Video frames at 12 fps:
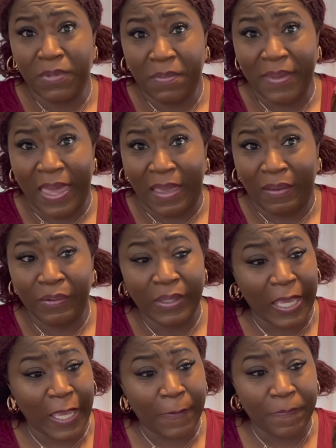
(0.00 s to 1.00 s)
bag.
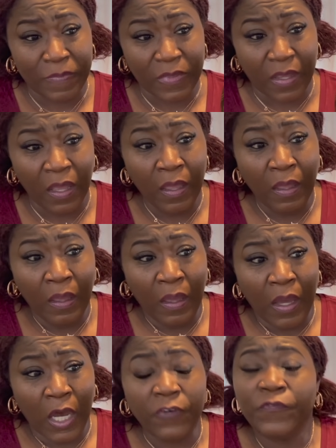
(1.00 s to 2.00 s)
Okay,
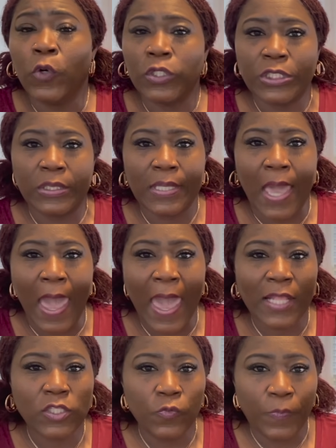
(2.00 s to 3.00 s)
unfortunately, I
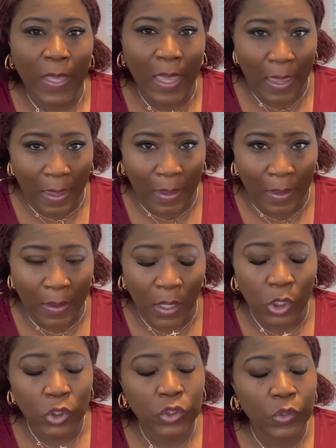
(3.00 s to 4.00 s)
had to
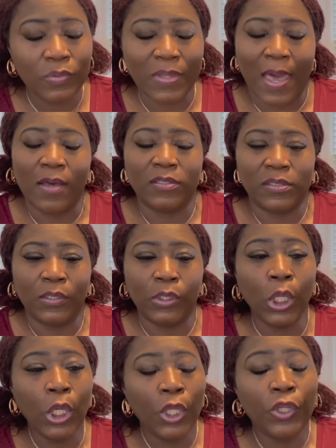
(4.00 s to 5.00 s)
pay
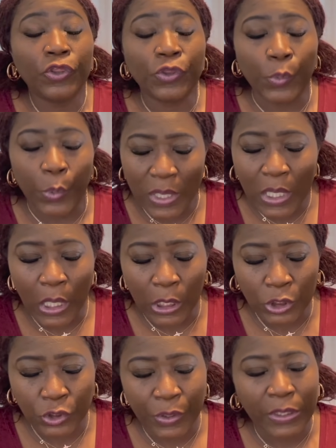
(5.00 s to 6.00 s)

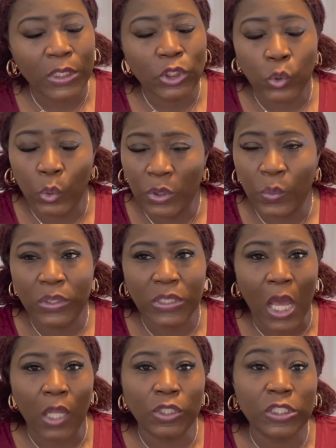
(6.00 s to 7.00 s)

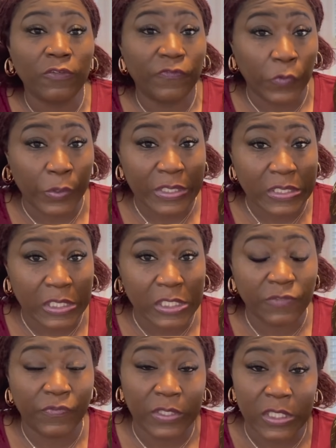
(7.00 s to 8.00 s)

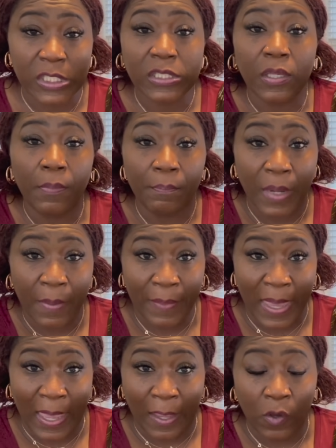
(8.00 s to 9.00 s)
$2,321.40 for this bum
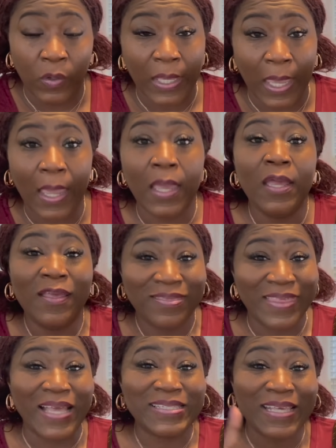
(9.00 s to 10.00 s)
bag. Okay,
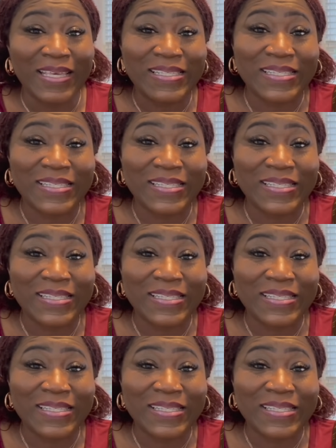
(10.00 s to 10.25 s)
that's a